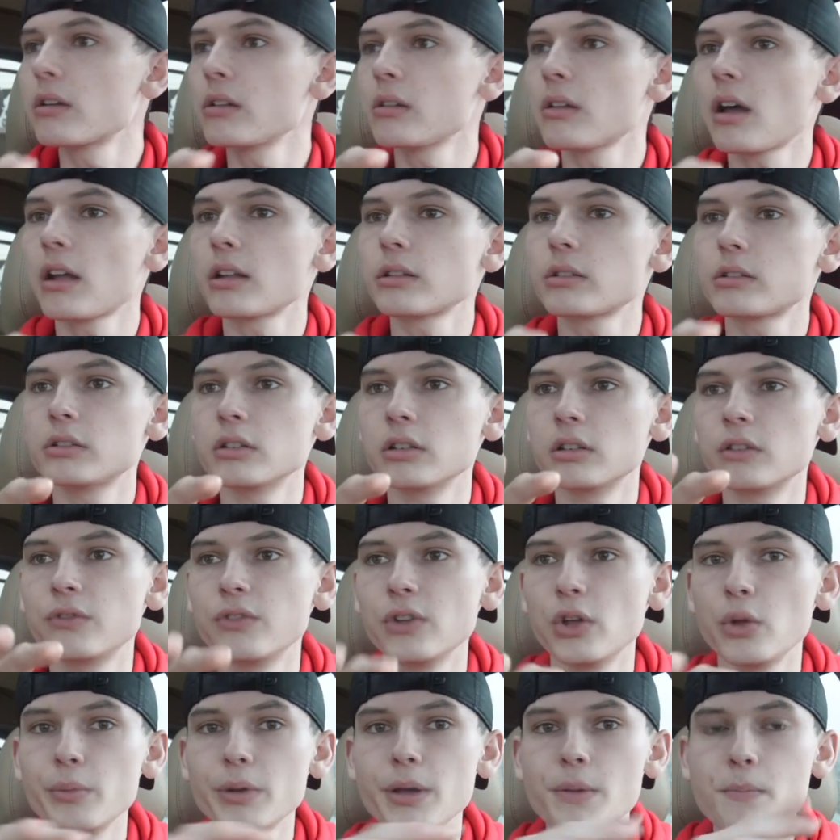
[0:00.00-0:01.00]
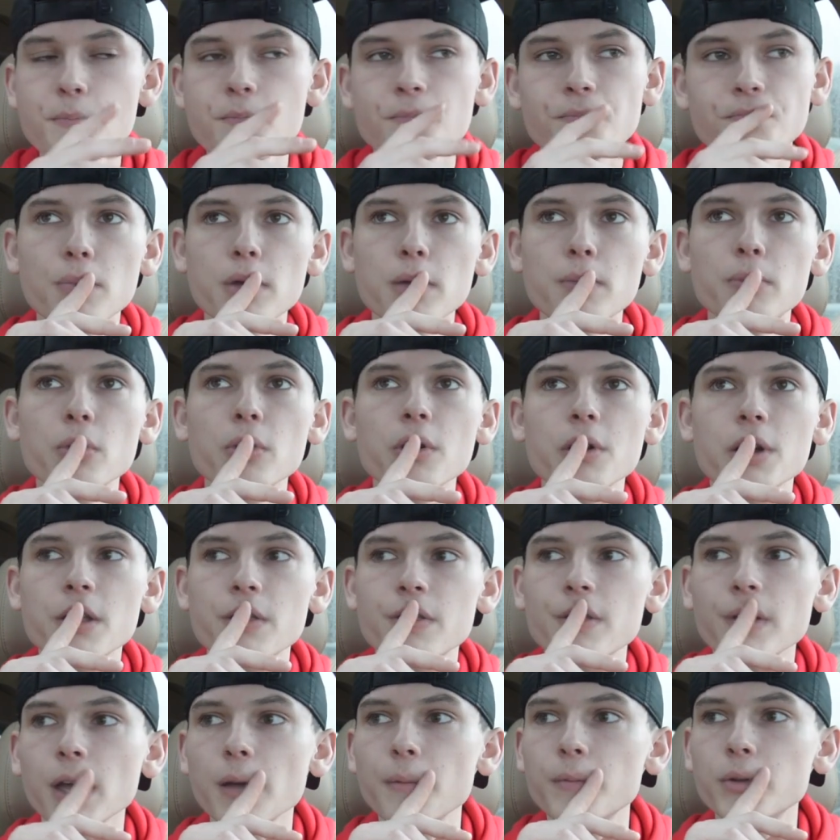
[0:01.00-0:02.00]
lots just filming, people are gonna
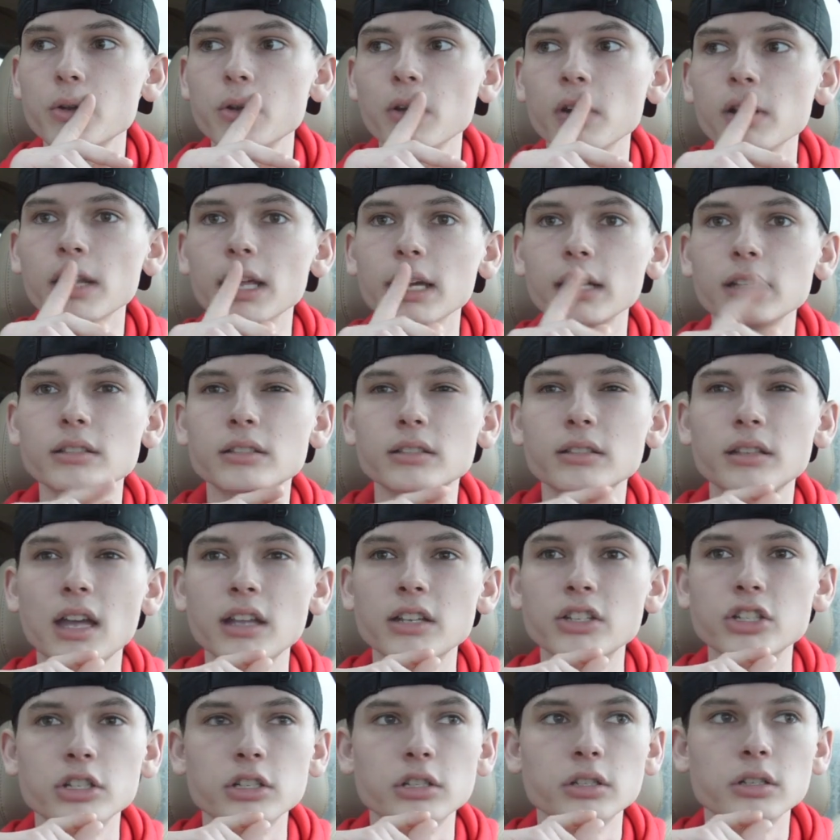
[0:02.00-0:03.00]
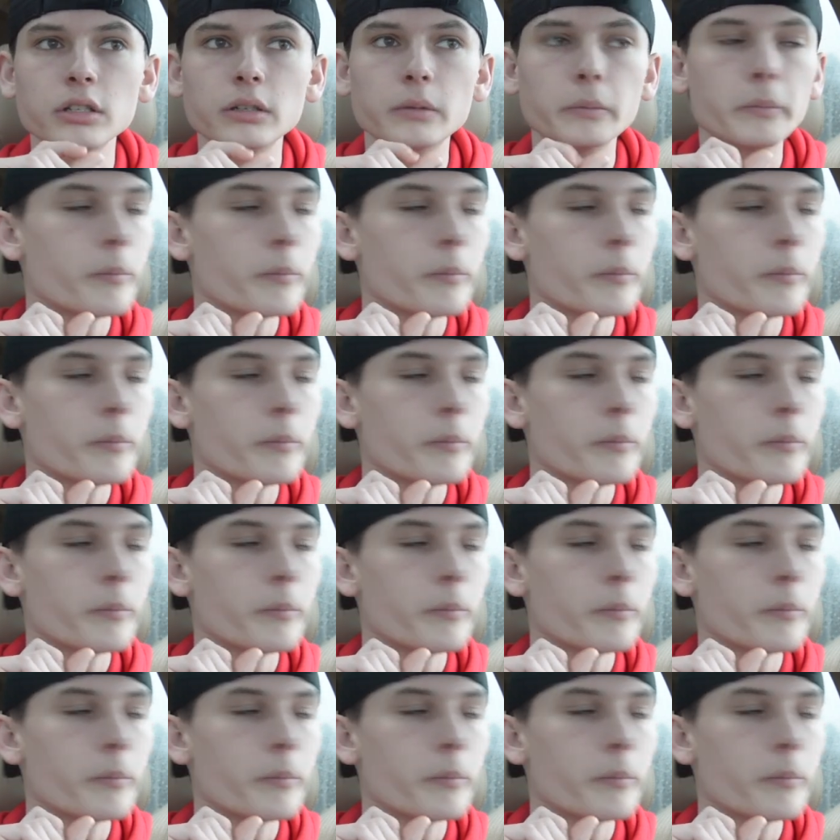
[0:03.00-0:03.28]
think I'm doing like sketchy shit.